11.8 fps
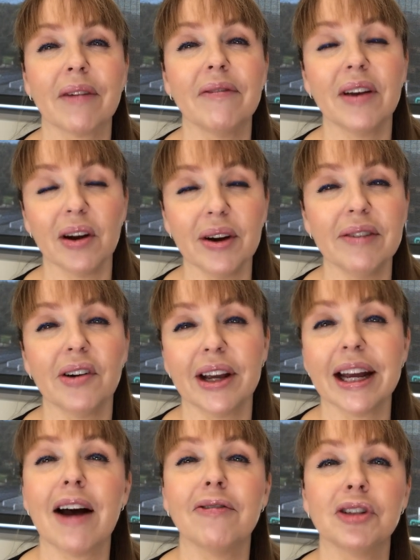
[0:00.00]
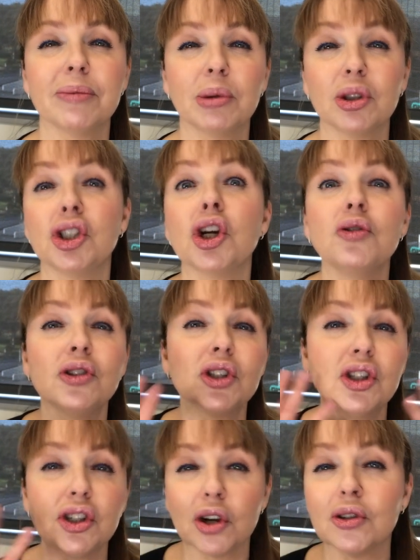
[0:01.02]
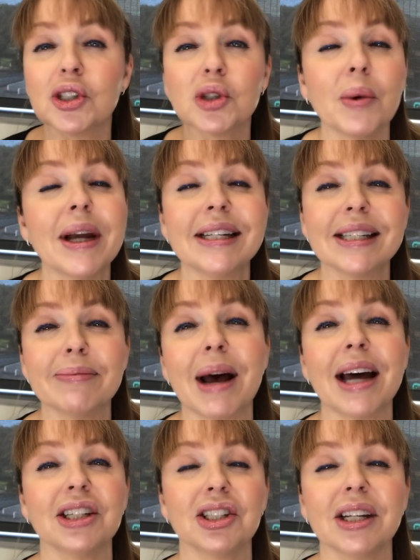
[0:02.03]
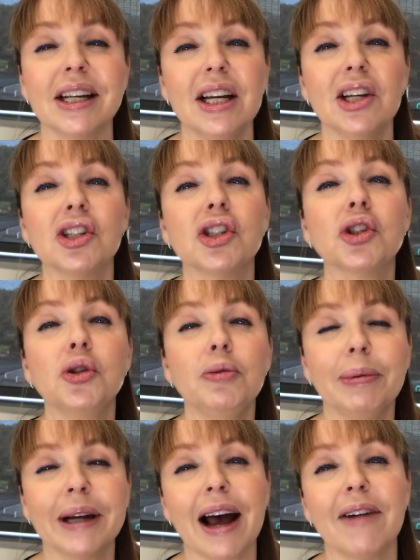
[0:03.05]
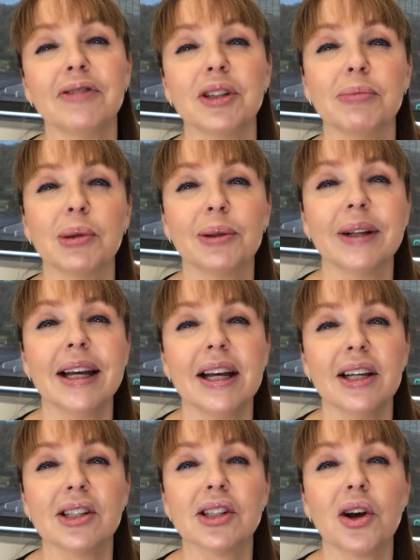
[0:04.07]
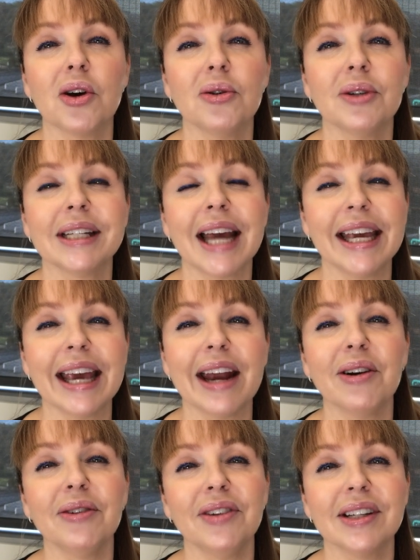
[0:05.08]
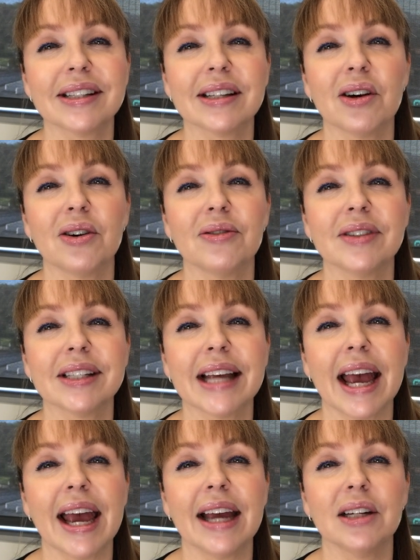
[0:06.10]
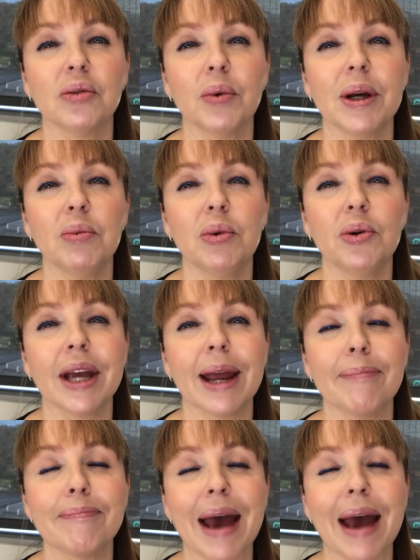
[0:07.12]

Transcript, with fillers: very, very comfortable. You don't sweat as much. Super comfortable. So take care of yourselves, and we will get